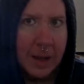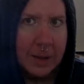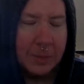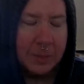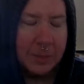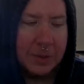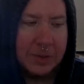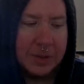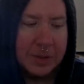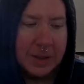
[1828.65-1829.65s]
but it was just like
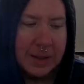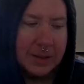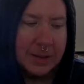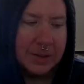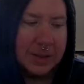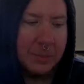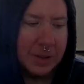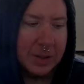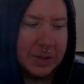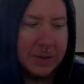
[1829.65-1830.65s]
I just did a bunch of
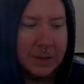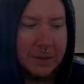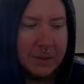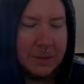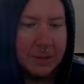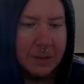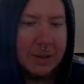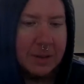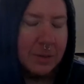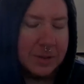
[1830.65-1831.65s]
it during those
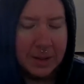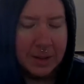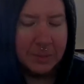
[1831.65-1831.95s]
times.